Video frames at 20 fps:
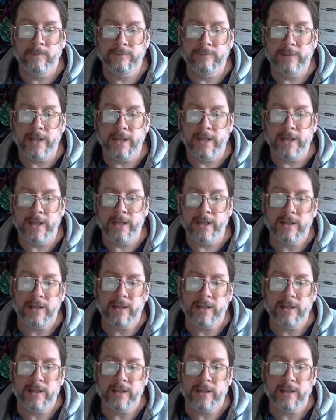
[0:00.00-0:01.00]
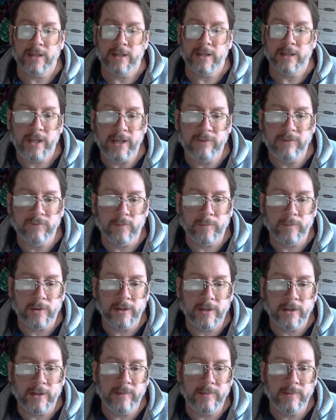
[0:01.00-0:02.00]
The allegations of pay for
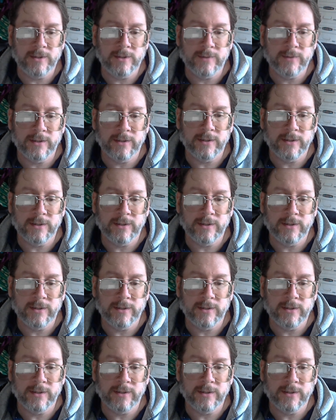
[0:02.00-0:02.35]
play between